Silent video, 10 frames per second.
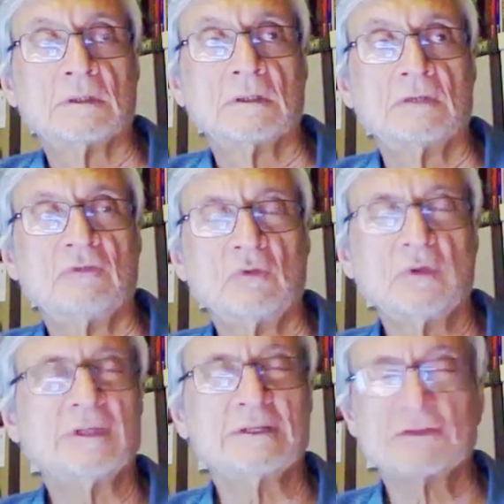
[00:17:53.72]
If you
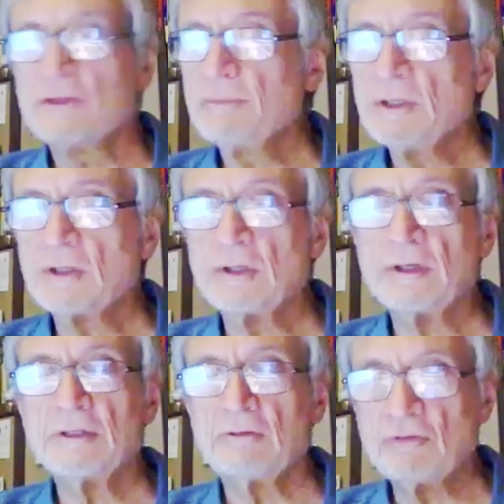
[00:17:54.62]
work extremely
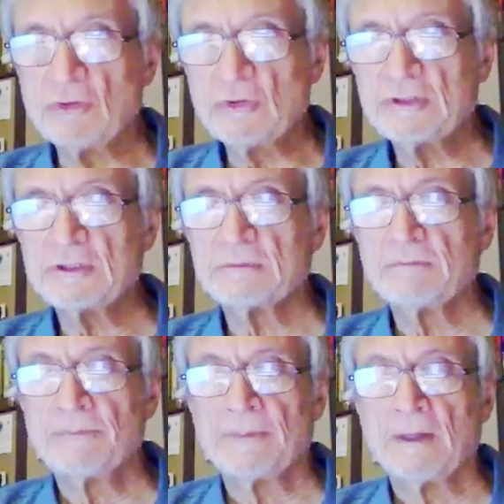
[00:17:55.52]
hard and focus
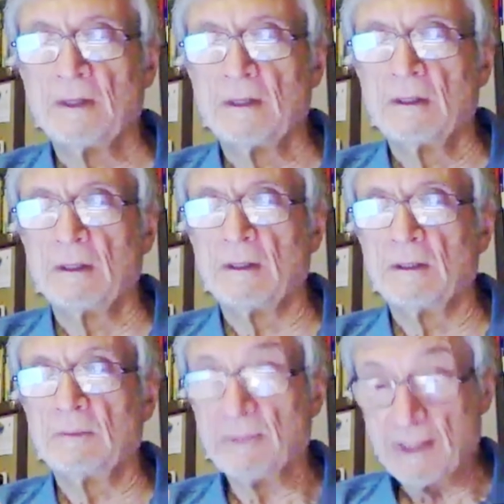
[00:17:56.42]

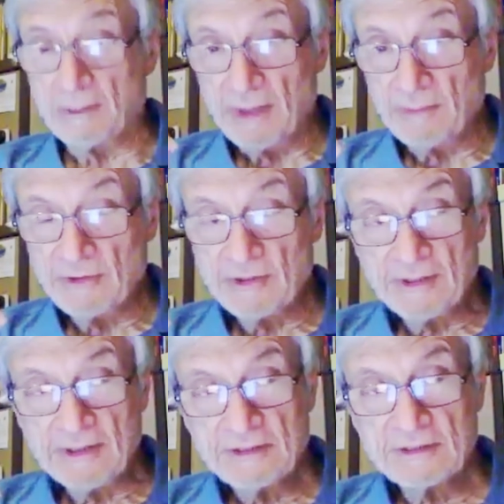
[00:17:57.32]
and
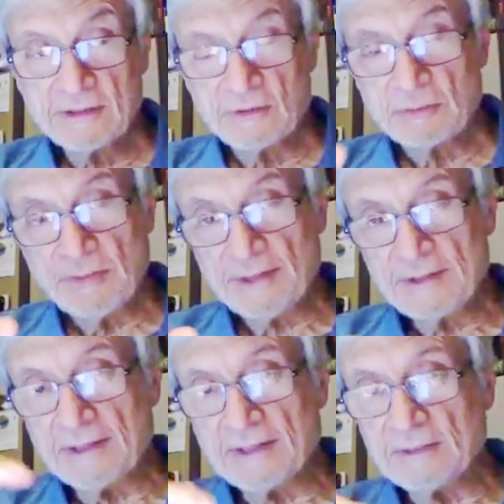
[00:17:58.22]
memorize those
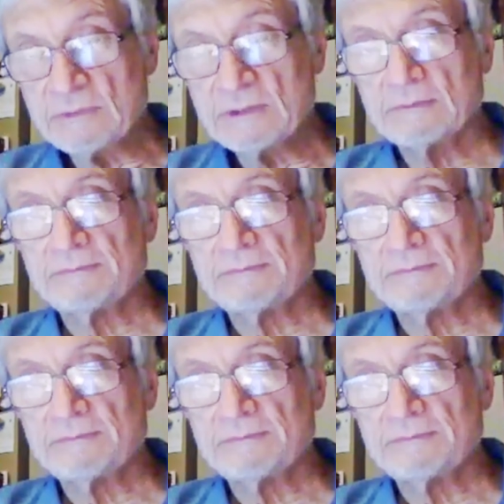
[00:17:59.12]
paradigms,